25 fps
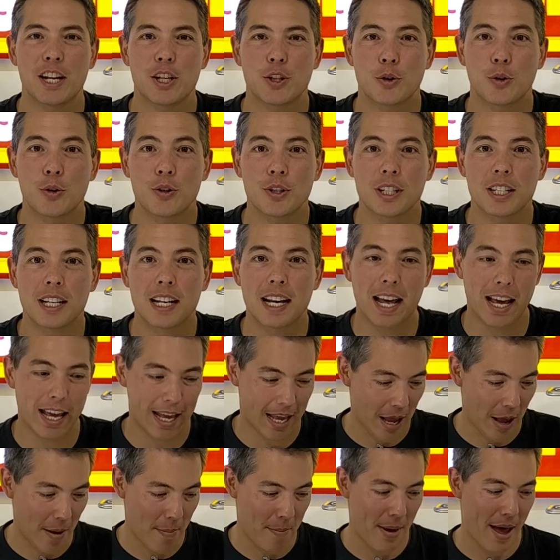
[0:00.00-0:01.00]
and talking
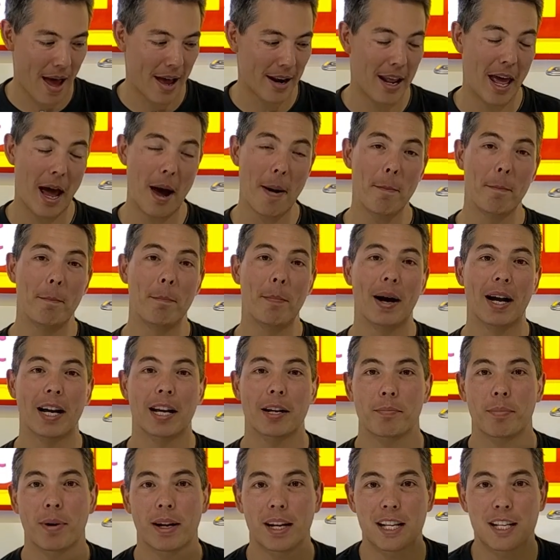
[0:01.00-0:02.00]
today about our
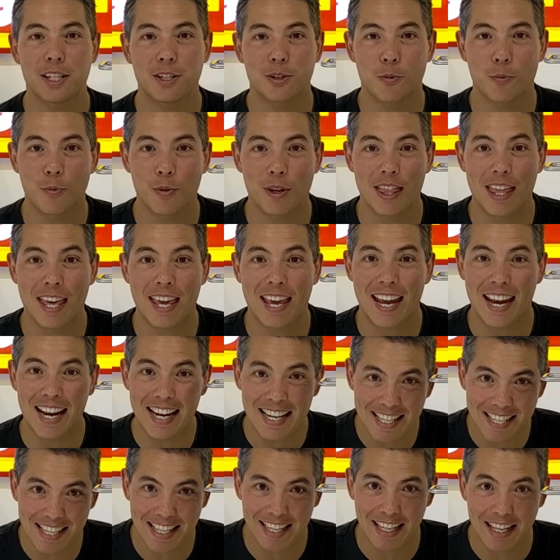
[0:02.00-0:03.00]
bucket buddies with
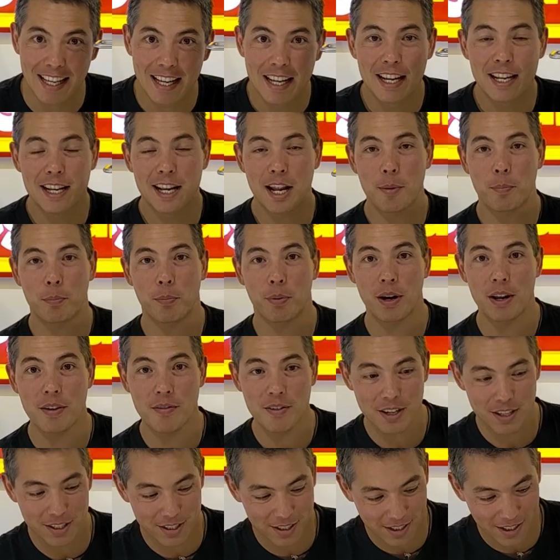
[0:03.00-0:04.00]
heating. Now
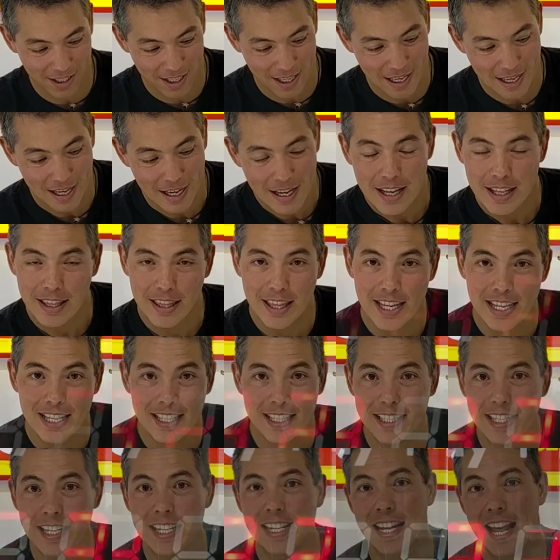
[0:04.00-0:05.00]
previously these
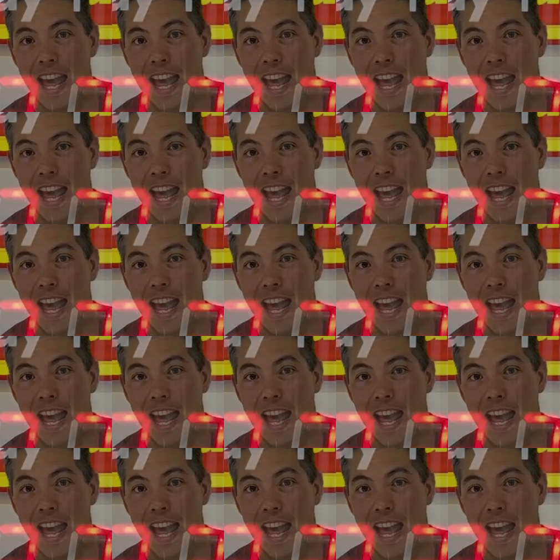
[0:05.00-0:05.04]
didn't